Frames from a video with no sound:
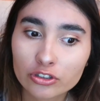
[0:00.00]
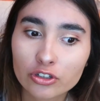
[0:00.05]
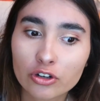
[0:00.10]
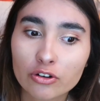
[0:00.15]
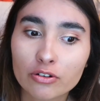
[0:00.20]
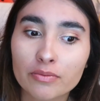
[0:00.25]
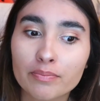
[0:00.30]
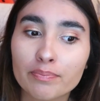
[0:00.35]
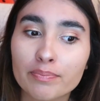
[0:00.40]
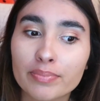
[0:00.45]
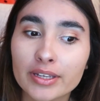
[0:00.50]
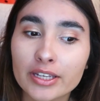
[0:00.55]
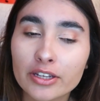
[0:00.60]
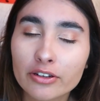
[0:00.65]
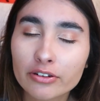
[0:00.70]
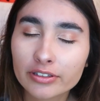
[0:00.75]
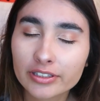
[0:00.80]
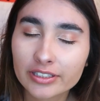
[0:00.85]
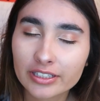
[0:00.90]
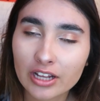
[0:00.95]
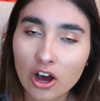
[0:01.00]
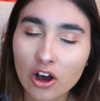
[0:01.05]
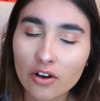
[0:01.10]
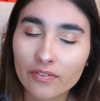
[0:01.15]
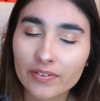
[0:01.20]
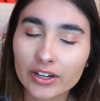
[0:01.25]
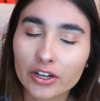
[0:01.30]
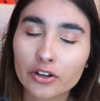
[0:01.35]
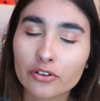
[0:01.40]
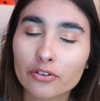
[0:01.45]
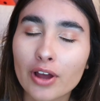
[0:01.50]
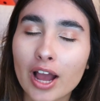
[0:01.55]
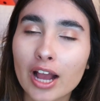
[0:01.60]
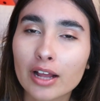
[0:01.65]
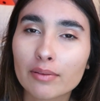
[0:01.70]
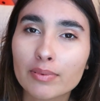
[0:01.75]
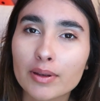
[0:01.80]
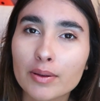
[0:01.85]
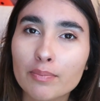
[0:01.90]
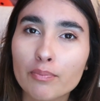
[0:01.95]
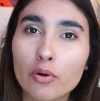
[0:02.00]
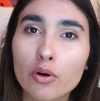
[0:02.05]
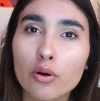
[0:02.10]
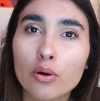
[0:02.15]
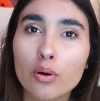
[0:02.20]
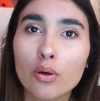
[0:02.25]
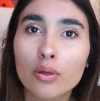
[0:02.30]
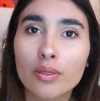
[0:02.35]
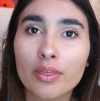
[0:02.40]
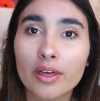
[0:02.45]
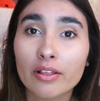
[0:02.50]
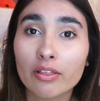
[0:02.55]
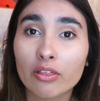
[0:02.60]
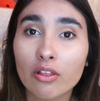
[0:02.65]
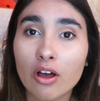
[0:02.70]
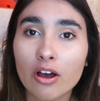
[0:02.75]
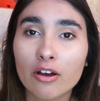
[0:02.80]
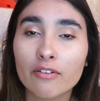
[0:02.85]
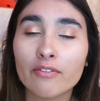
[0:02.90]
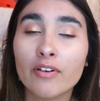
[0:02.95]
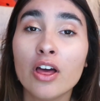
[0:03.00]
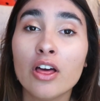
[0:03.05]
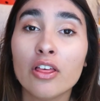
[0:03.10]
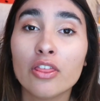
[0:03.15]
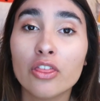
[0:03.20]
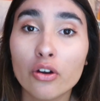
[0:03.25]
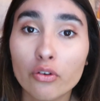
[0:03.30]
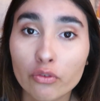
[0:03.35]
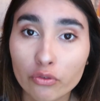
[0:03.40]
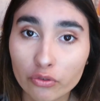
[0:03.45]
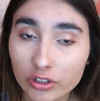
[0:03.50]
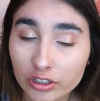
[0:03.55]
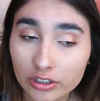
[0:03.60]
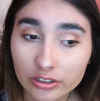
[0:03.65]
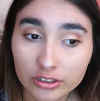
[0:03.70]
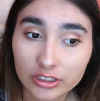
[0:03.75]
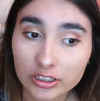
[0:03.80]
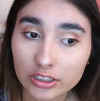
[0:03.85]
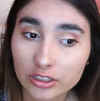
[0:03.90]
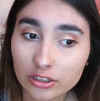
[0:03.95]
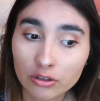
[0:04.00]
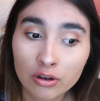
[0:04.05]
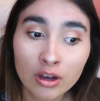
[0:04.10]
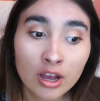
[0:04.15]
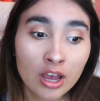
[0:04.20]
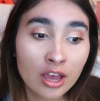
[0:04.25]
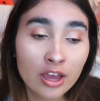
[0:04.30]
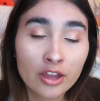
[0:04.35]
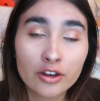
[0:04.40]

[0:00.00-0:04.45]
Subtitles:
So be yourself and attract people that love the real you.